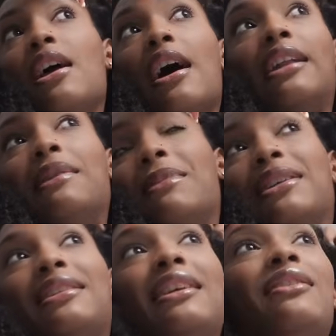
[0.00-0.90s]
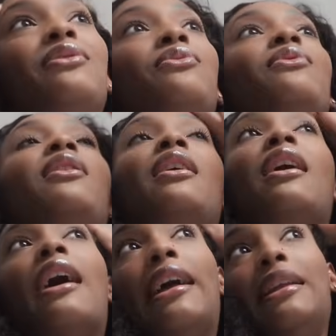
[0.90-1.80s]
And then I say, you know,
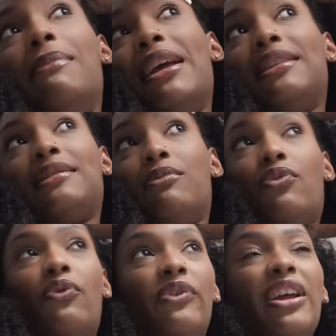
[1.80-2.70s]
are the best movie.